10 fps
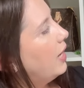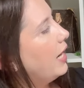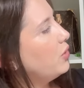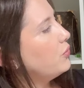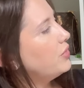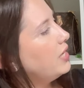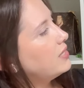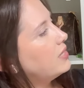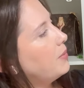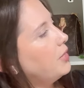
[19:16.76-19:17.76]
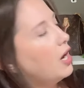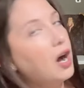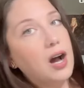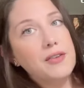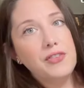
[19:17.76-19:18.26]
I don't think it's coming
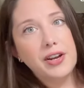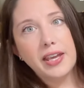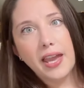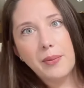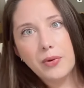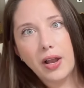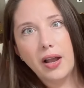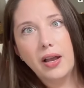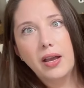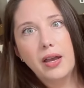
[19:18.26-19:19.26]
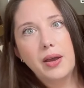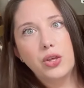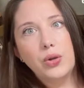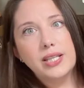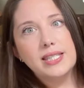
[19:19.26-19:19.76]
off on camera.
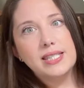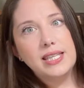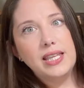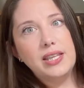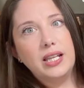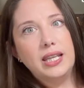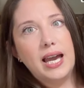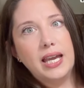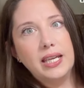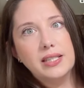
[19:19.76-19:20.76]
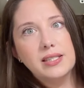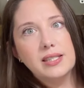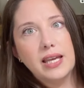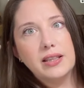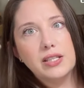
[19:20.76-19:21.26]
You could see the
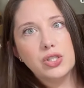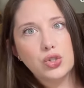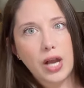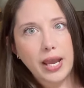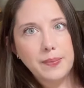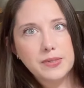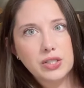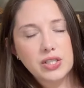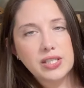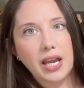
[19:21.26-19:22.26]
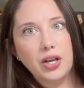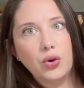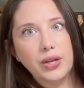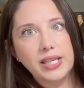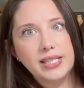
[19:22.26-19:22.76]
lines, like the stripes just kind of
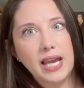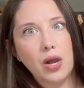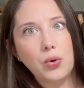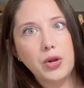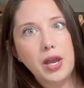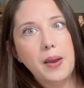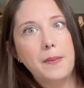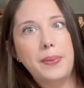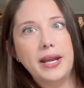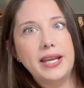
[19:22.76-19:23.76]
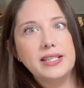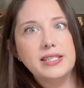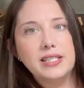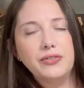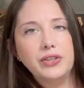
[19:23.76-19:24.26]
going down, but
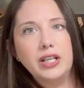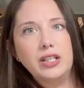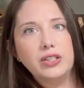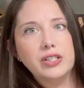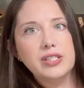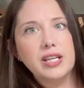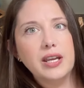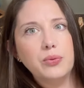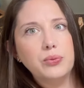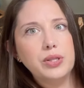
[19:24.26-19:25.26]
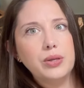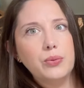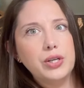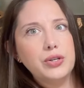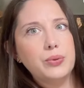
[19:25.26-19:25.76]
it's different colors. And I really
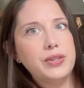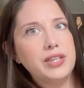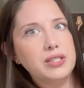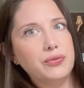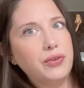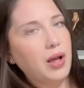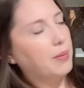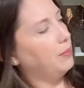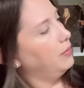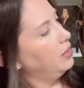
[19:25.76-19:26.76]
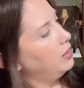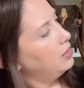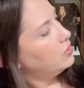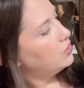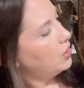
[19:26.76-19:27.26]
wonder what that's from.
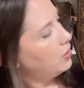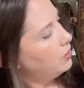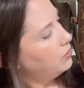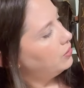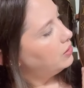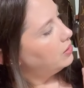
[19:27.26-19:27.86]
So